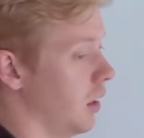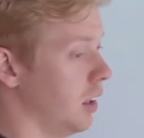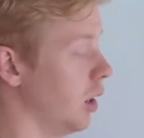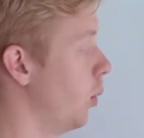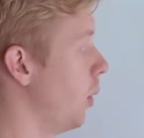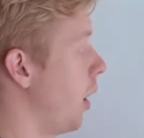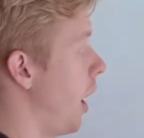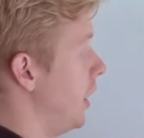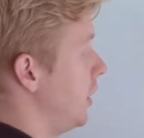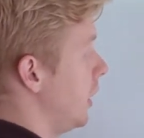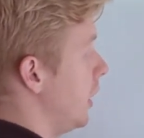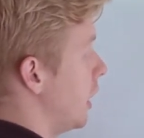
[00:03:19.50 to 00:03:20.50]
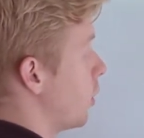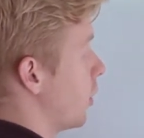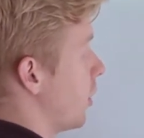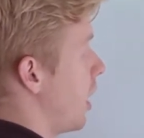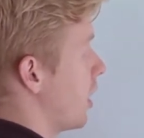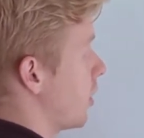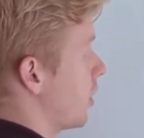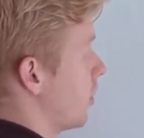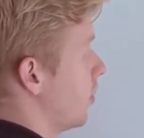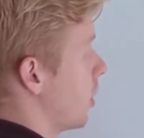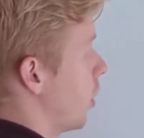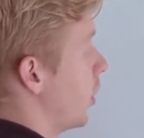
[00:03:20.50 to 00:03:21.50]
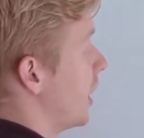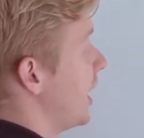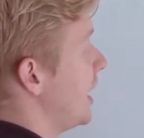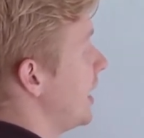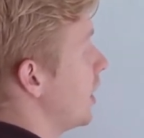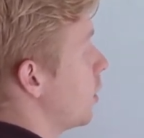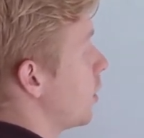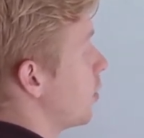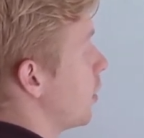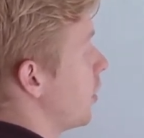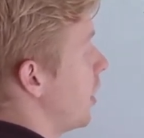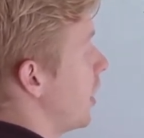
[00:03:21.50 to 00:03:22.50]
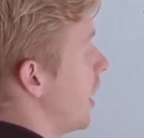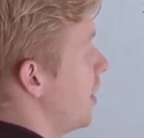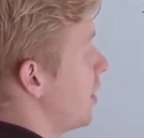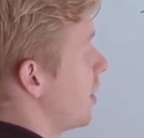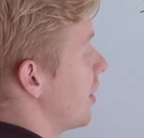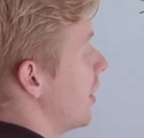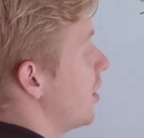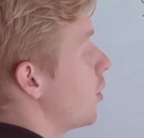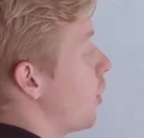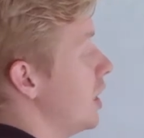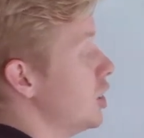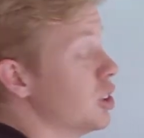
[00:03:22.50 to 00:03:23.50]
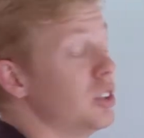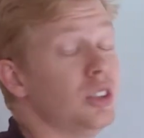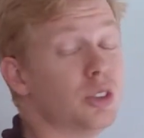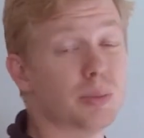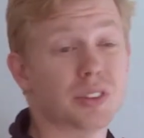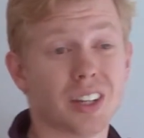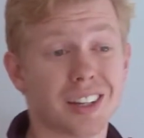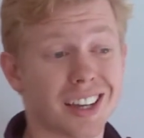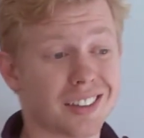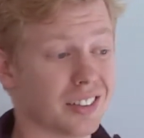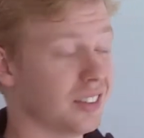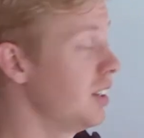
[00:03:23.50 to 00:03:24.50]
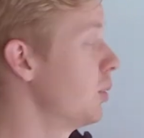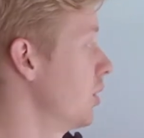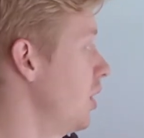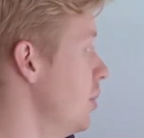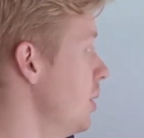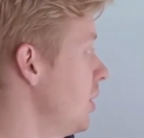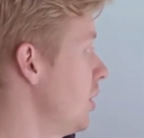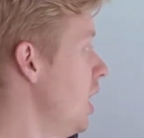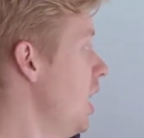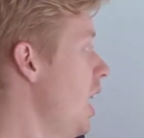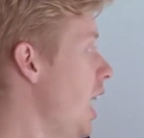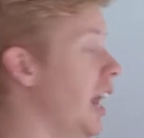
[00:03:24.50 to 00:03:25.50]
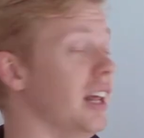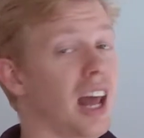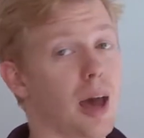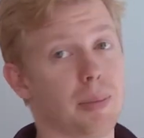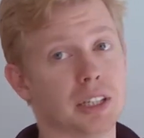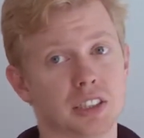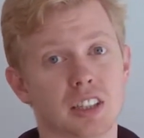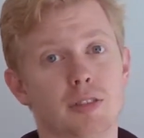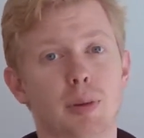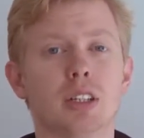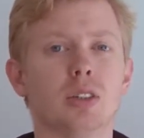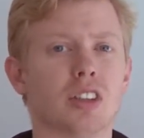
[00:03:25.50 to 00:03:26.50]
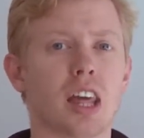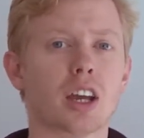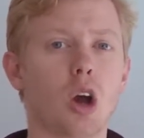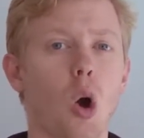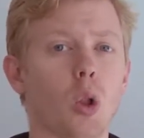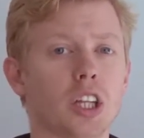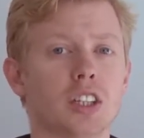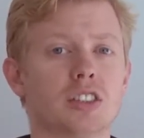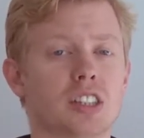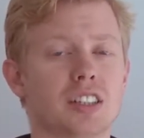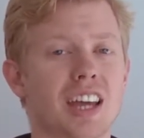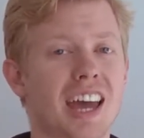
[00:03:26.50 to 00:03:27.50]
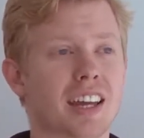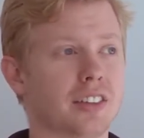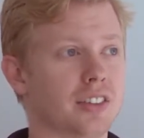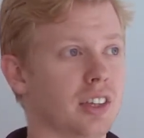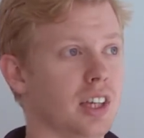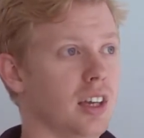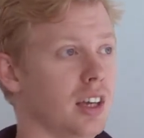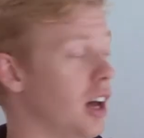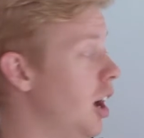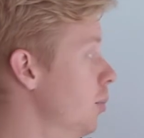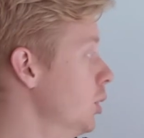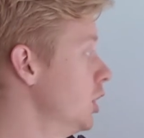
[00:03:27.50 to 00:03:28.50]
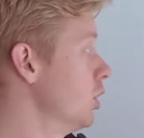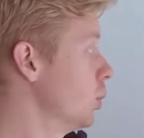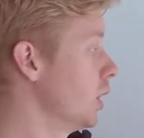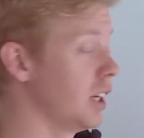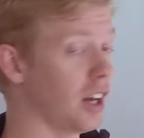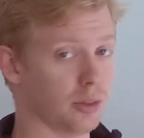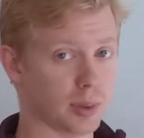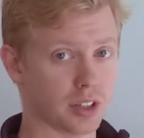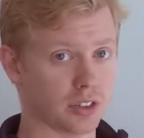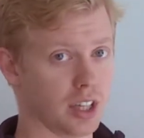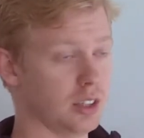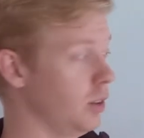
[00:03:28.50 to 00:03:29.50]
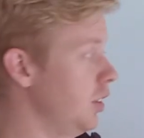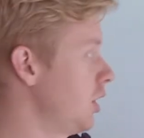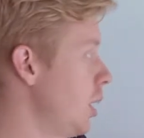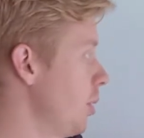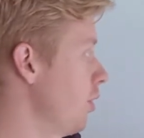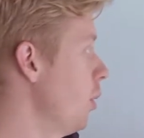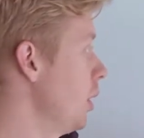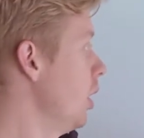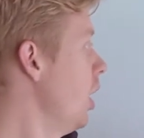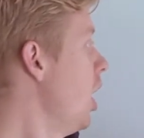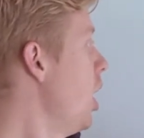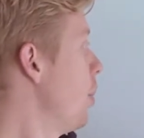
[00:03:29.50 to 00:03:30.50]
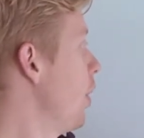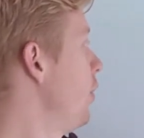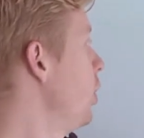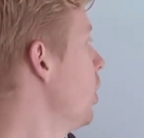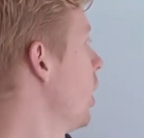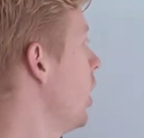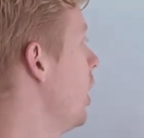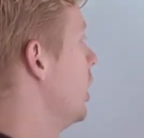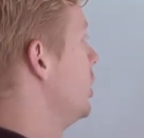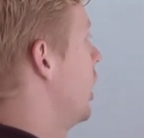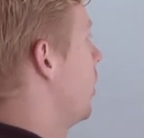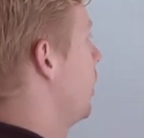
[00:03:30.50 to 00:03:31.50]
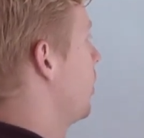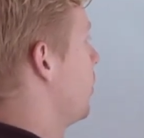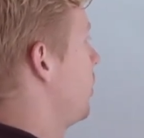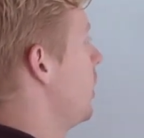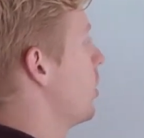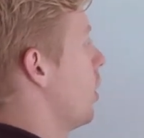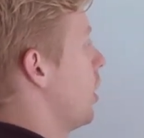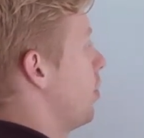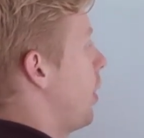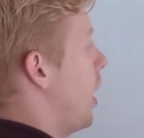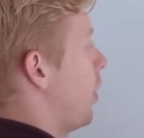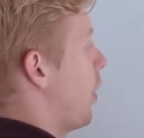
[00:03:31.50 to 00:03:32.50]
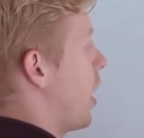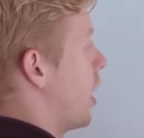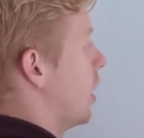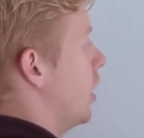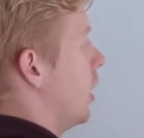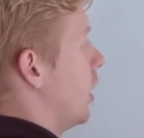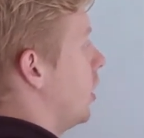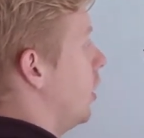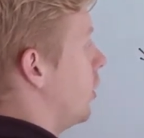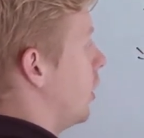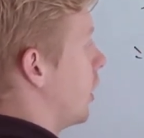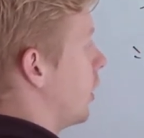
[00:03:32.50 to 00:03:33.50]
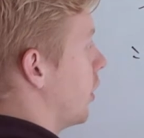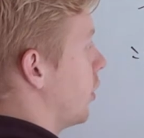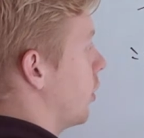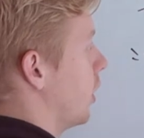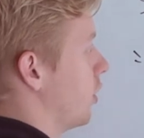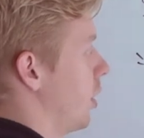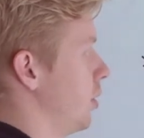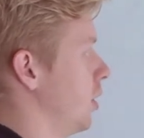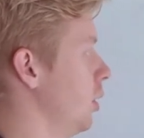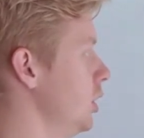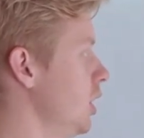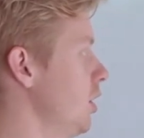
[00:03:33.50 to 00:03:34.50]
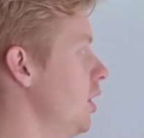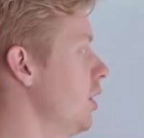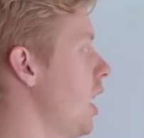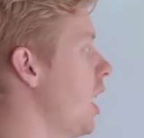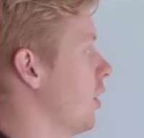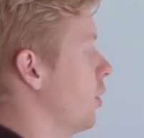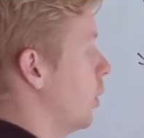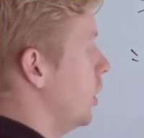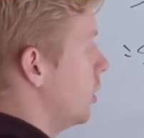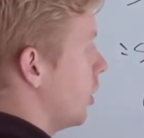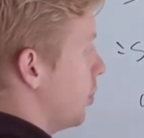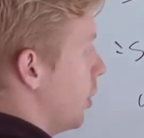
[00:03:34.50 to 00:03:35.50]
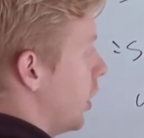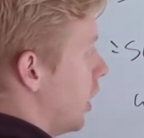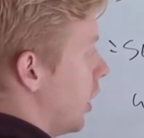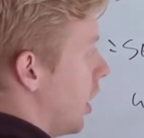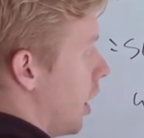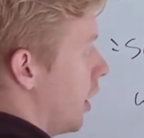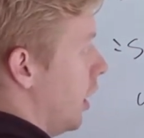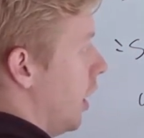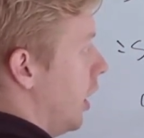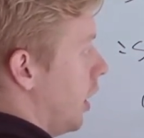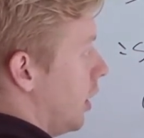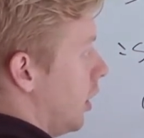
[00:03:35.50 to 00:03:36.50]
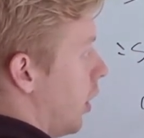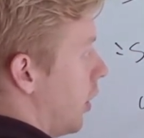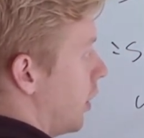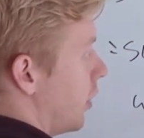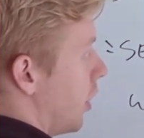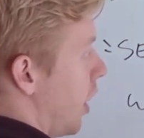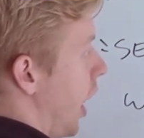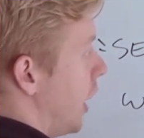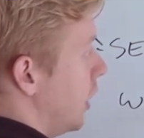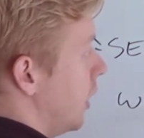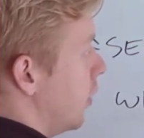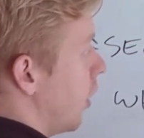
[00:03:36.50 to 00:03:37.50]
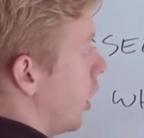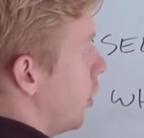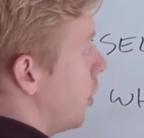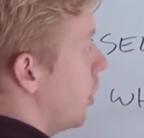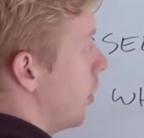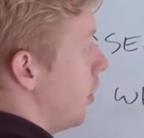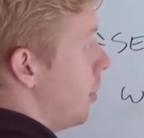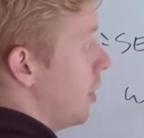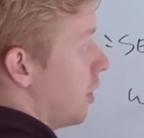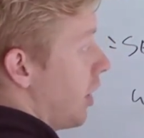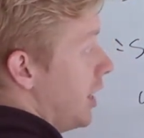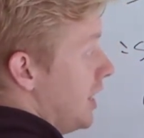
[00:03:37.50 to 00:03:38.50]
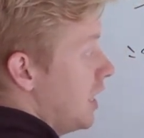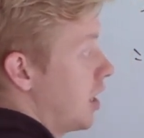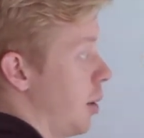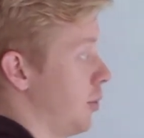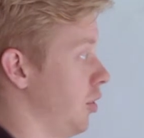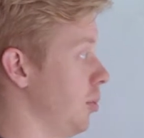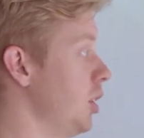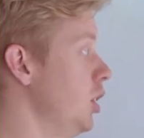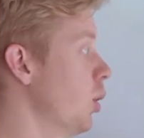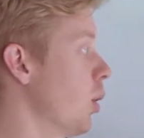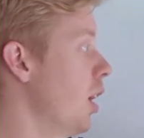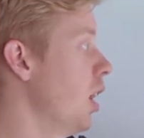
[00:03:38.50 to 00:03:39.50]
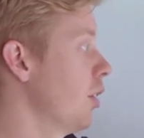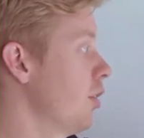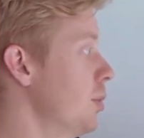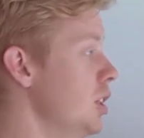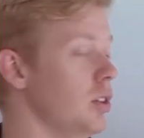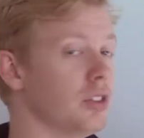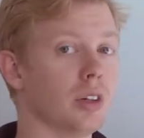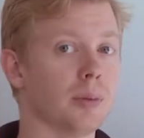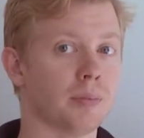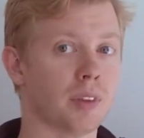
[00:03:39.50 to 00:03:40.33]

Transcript: you know, where id equals x or where AE equals percent %s. This is why you shouldn't use percent %s in SQL statements. And in App Engine, they've been using that colon syntax, um, which is really nice because they do the escaping for you. But if you were to generate some SQL in Python using the string substitution syntax, where you just put in uh, you know, this ID variable, and maybe this ID comes from the URL or from the user,